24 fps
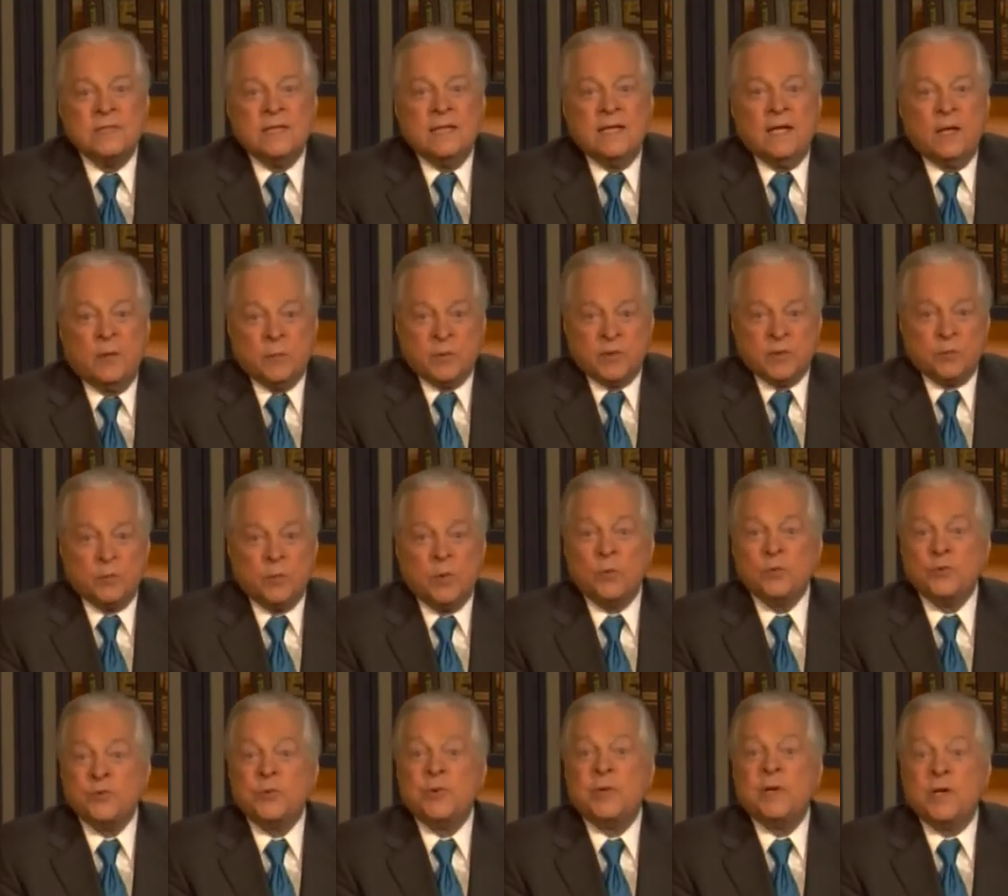and with the role
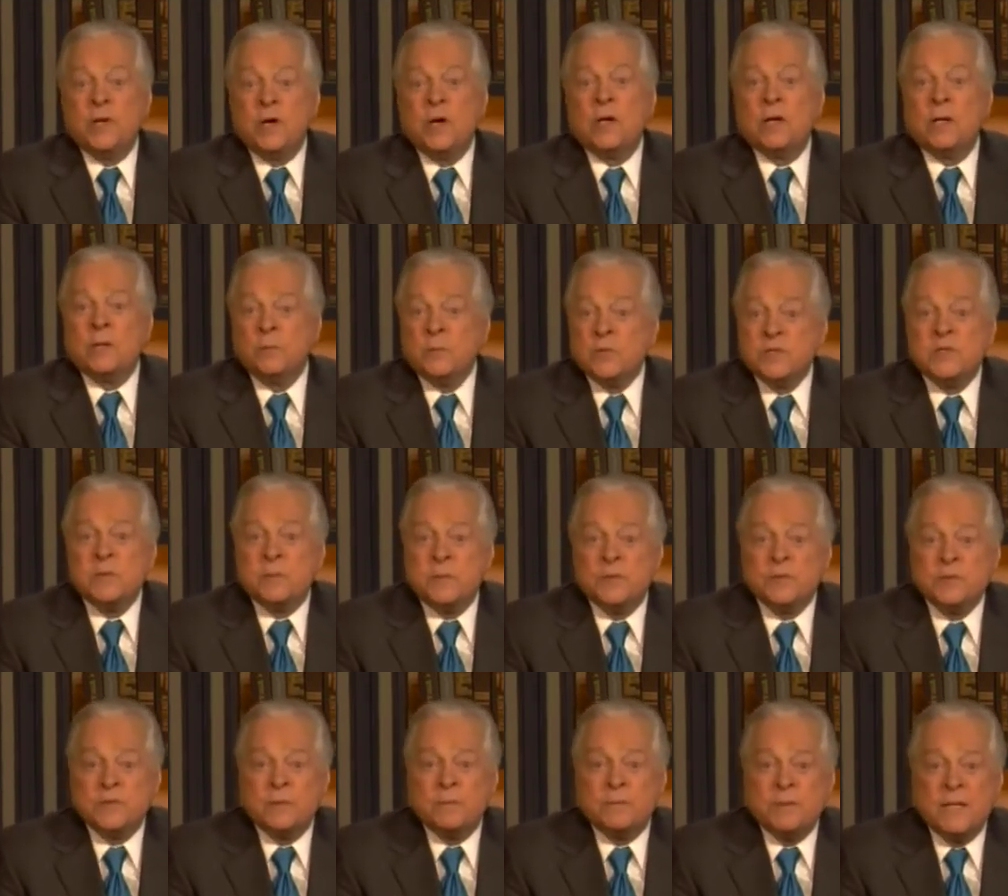Judy Garland was
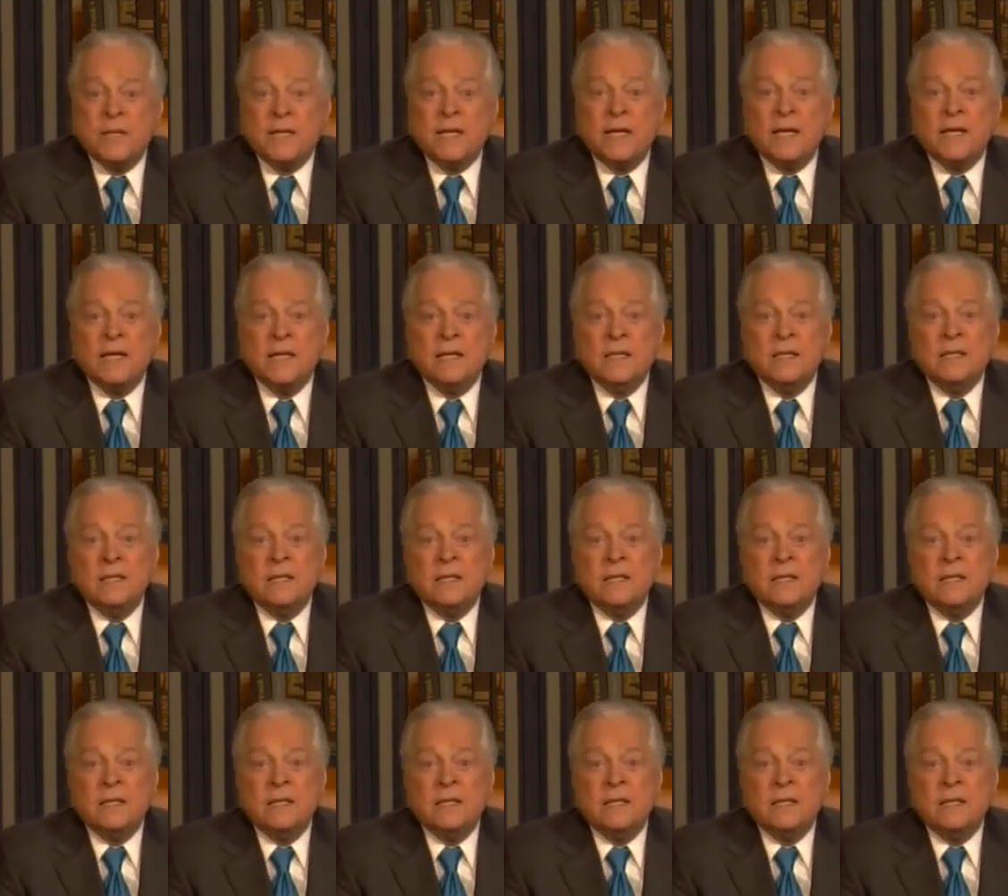supposed to play,